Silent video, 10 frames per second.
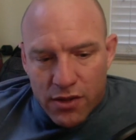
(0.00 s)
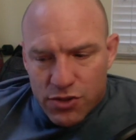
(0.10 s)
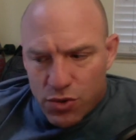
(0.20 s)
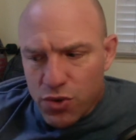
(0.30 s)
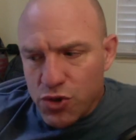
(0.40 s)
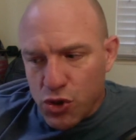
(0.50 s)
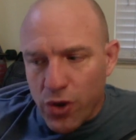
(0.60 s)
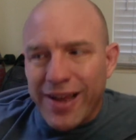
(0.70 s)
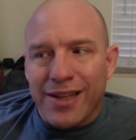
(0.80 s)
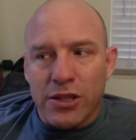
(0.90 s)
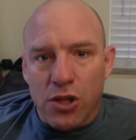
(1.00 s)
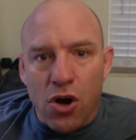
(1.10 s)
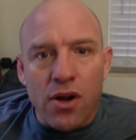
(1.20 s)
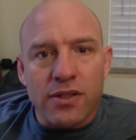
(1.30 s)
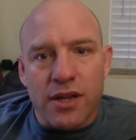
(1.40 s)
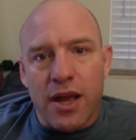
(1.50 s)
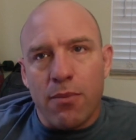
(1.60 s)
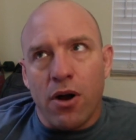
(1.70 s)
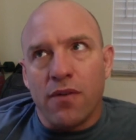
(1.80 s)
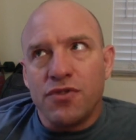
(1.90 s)
Doohoo Choi, a long
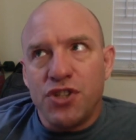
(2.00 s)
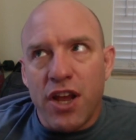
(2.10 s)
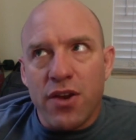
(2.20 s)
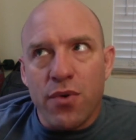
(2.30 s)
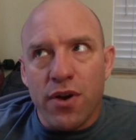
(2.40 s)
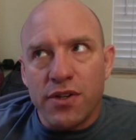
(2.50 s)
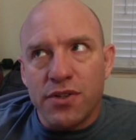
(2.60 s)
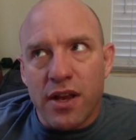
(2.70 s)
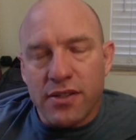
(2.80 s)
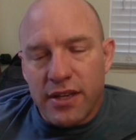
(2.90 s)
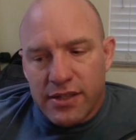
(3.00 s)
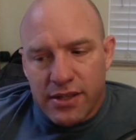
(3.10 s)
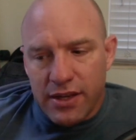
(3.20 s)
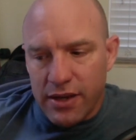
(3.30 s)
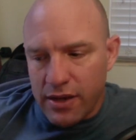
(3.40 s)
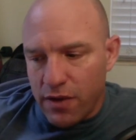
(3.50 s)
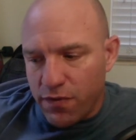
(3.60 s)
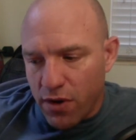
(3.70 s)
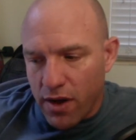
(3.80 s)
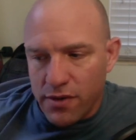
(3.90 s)
time off. January 2018, he
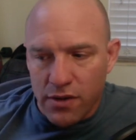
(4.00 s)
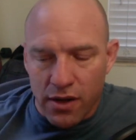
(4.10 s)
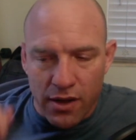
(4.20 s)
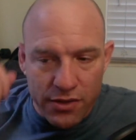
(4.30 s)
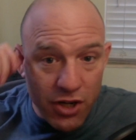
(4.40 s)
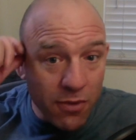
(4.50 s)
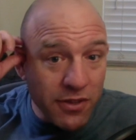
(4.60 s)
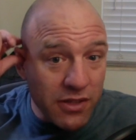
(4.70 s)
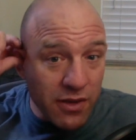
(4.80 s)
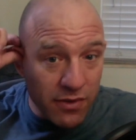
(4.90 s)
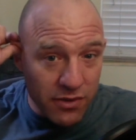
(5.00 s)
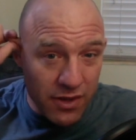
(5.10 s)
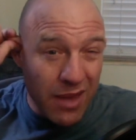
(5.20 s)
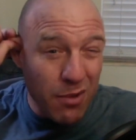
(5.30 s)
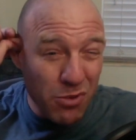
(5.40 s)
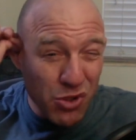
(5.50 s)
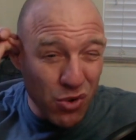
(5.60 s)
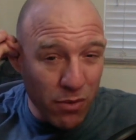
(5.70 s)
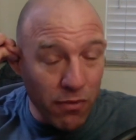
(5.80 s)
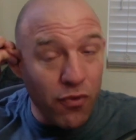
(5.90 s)
fought Jeremy Stevens and came up short.